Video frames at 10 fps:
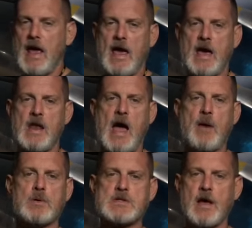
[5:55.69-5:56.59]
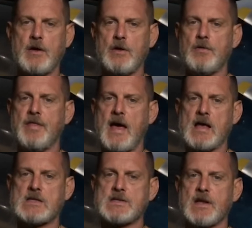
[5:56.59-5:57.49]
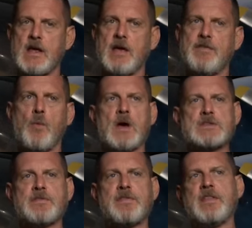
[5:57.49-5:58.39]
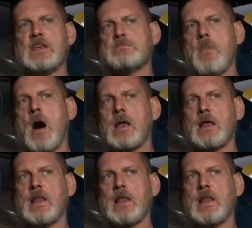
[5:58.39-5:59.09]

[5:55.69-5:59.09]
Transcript: And I will tell you that if it wasn't for these modeling